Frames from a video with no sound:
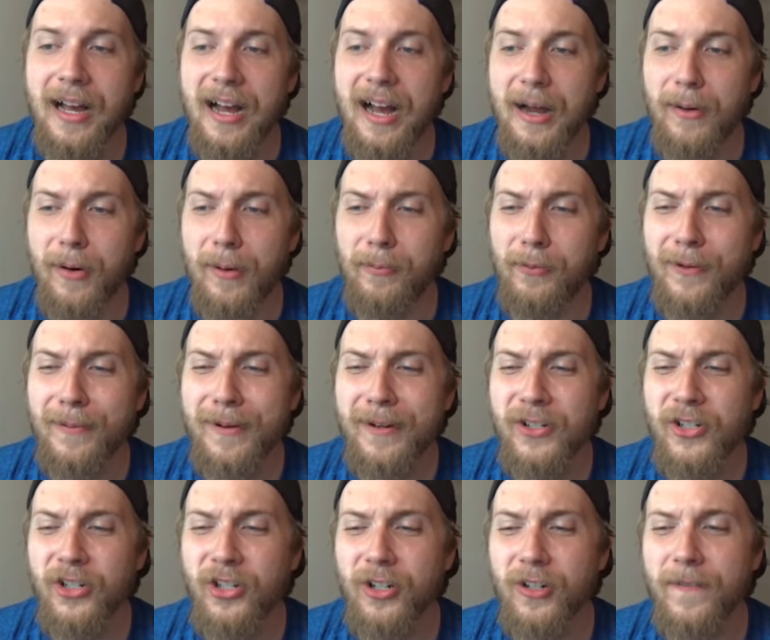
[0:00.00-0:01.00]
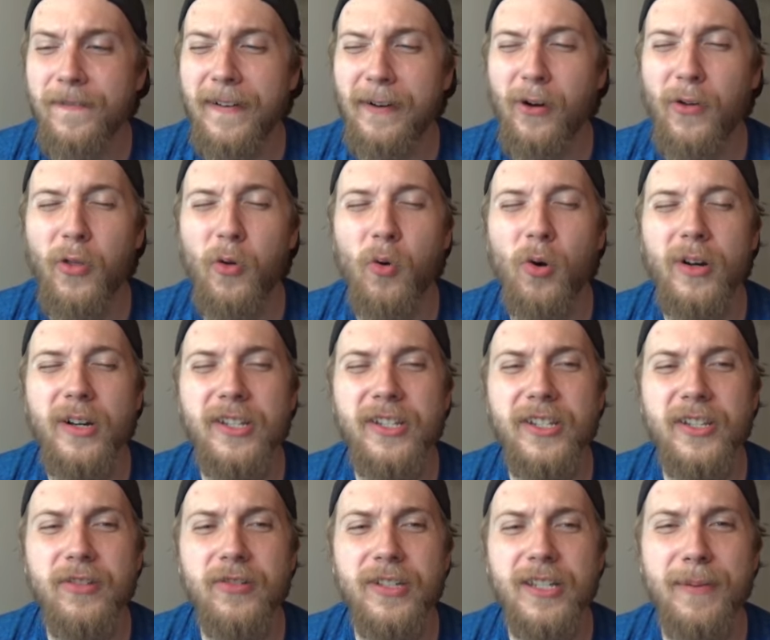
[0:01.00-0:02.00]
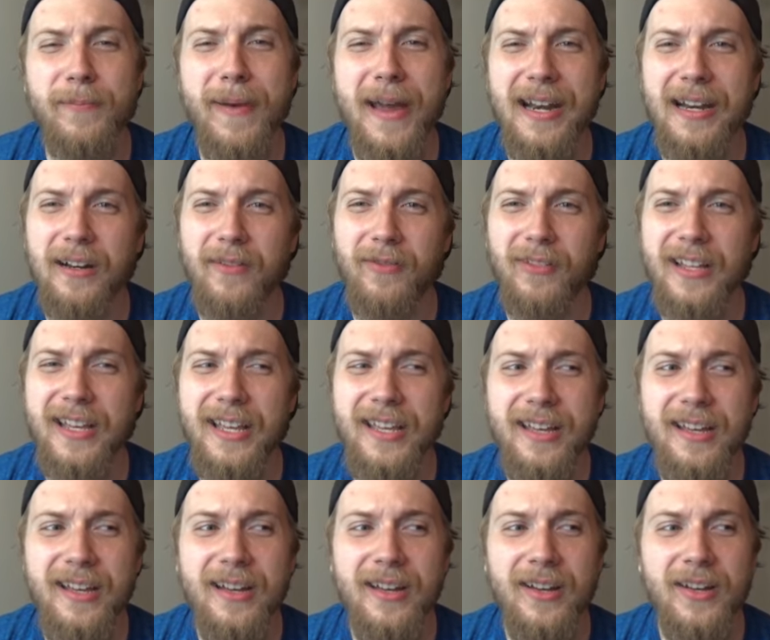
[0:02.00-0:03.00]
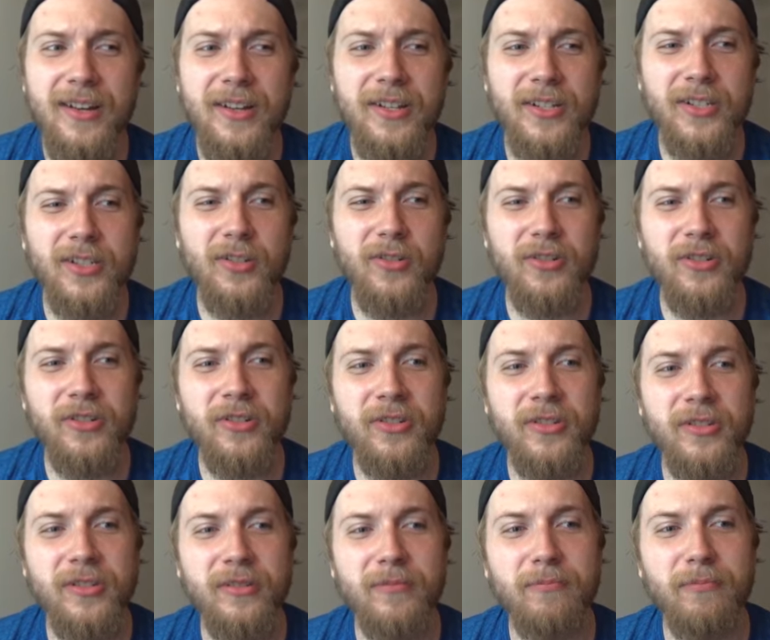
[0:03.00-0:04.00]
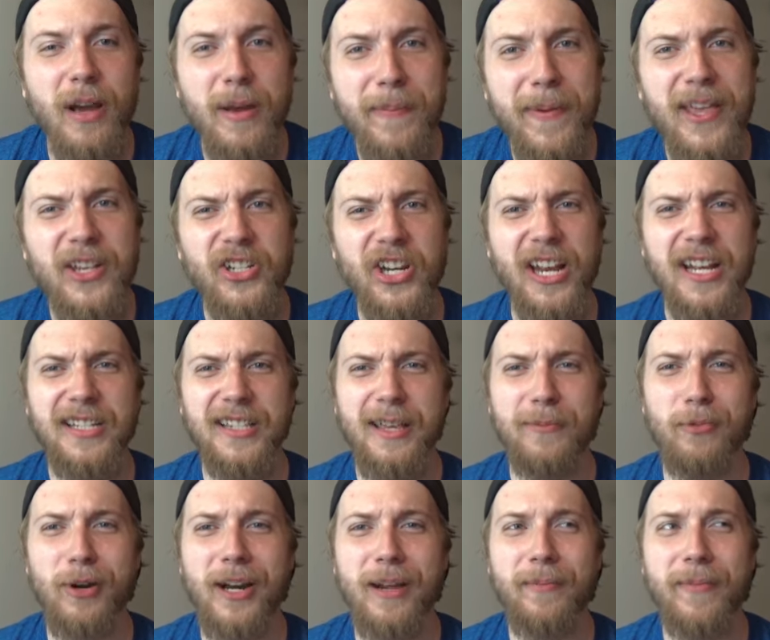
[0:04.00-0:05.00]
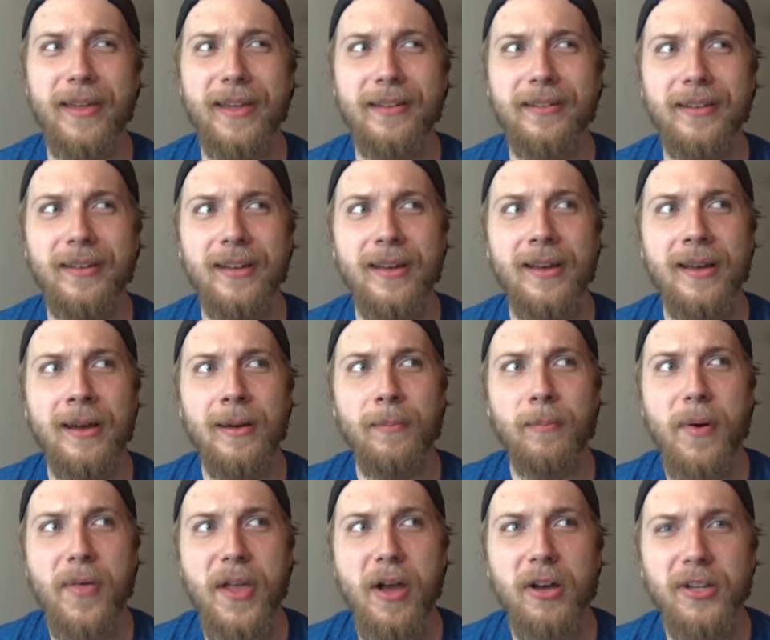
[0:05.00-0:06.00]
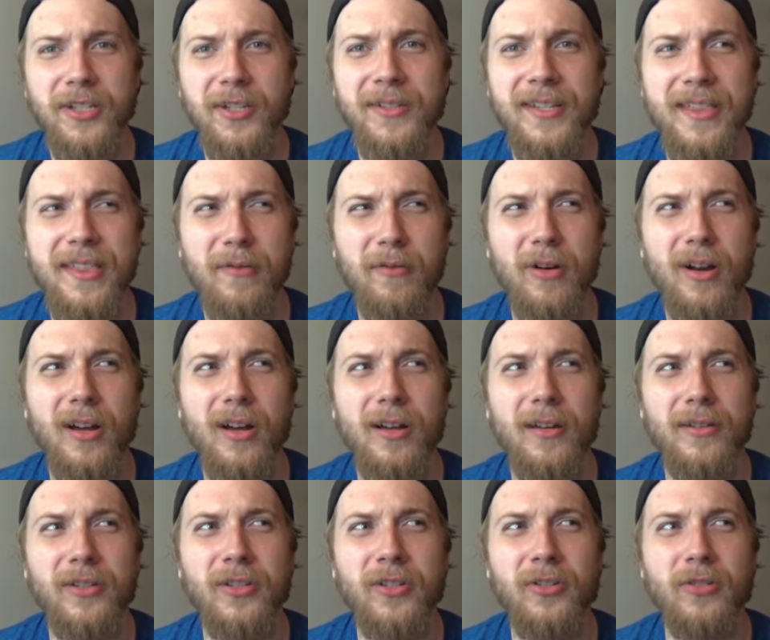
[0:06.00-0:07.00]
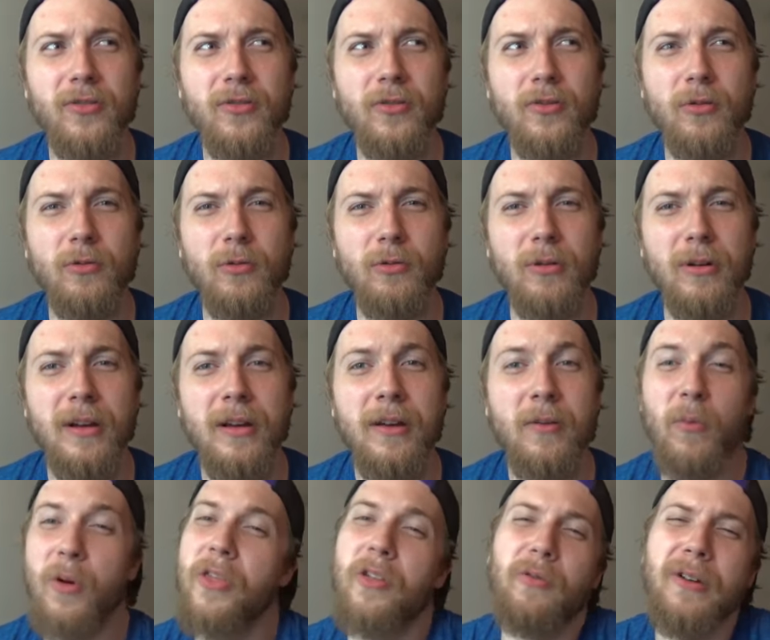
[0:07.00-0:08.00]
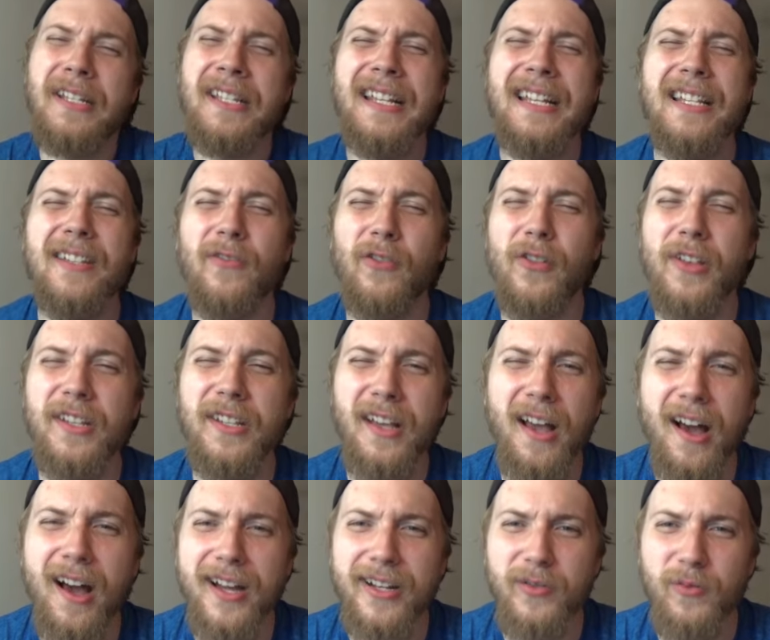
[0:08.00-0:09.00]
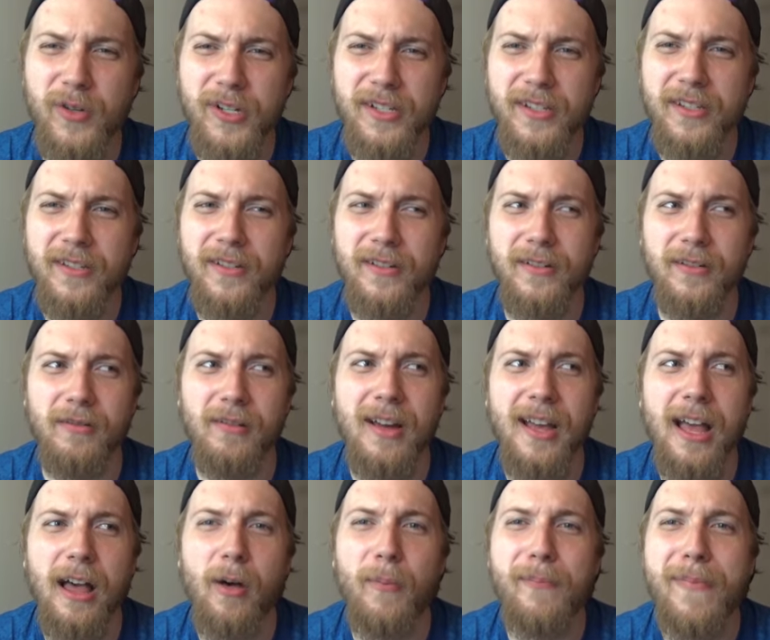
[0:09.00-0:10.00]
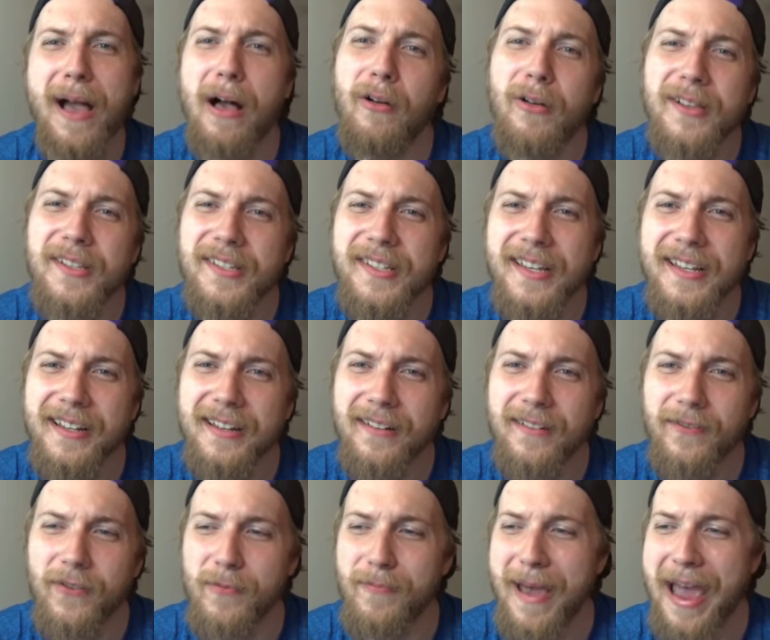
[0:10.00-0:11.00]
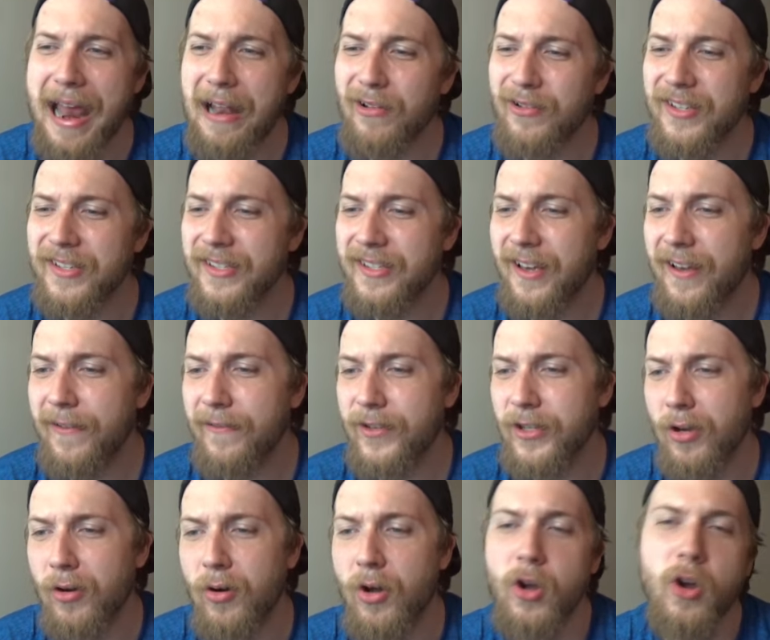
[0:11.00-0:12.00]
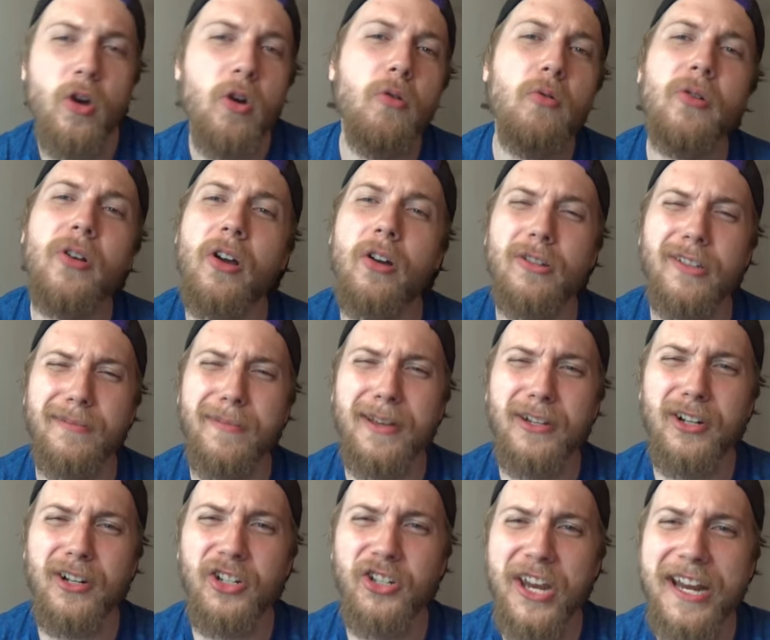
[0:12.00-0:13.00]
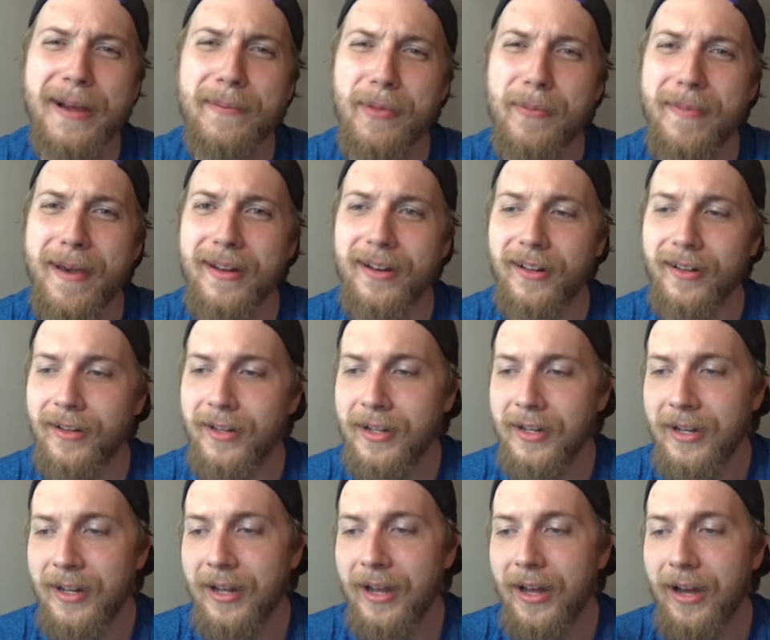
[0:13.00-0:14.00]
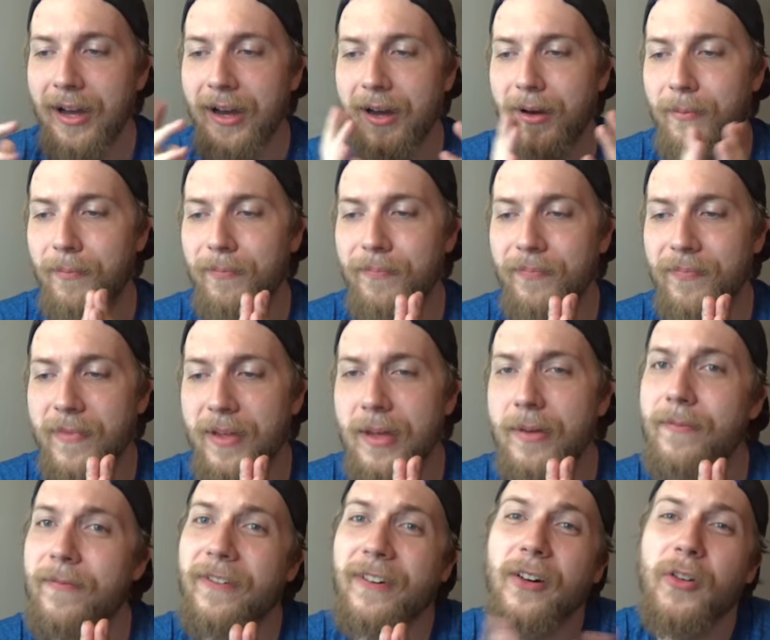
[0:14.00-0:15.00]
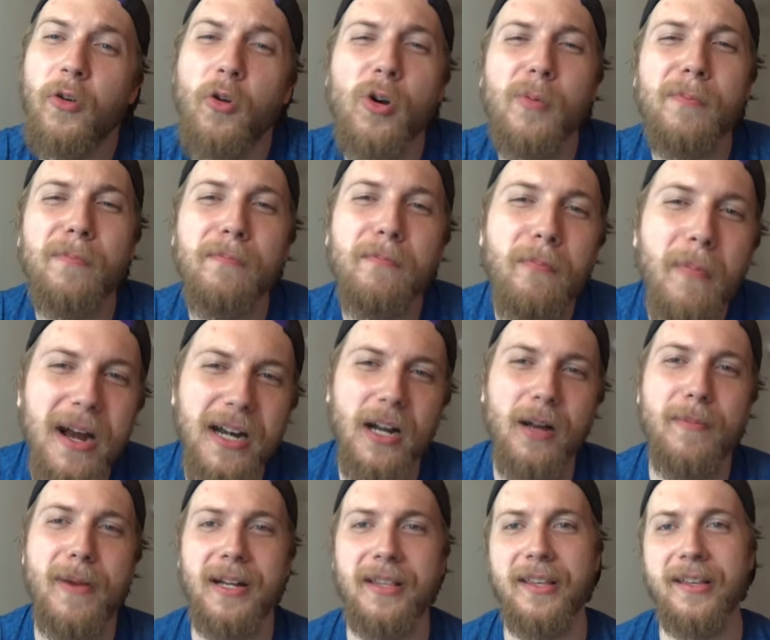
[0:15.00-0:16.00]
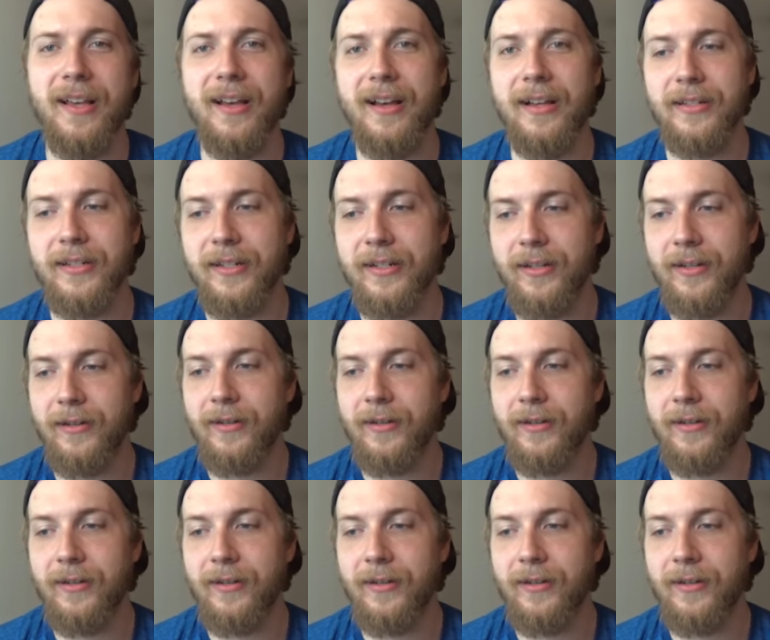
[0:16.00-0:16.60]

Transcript: I'm pretty sure Ferrothorn is used competitively, so there's might be a chance they bring him in. But they also said they want to. One of the reasonings for this cut was to help balancing for battles and stuff. So who knows? It may try to shake up the meta, and Ferrothorn might not make the cut.